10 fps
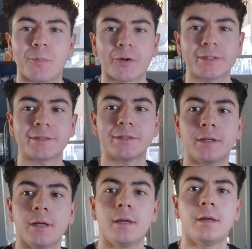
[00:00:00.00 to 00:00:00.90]
Marcus here.
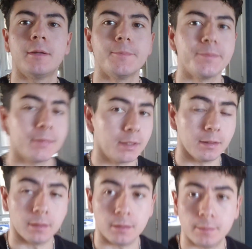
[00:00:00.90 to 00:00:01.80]

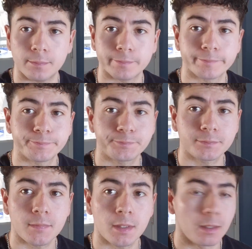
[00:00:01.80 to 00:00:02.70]
Um,
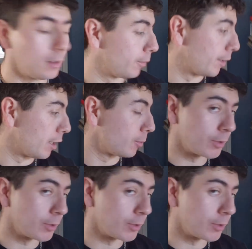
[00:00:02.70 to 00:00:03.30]
right now, I'm